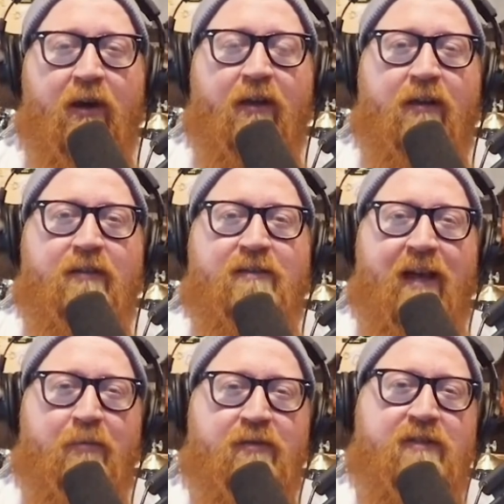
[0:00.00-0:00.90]
and
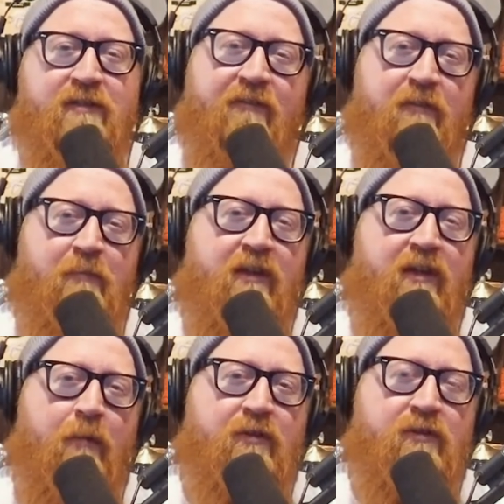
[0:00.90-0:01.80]
Zappos has given me the
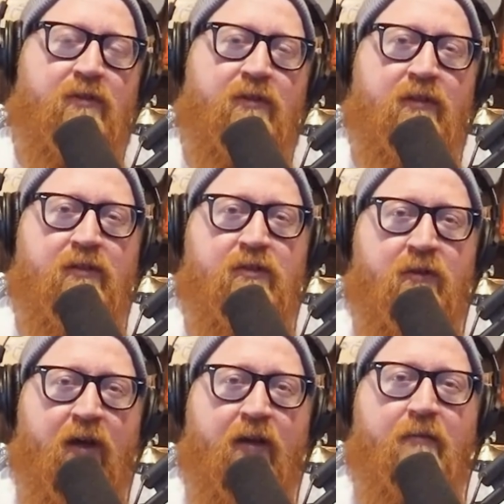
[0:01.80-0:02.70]
opportunity to do that.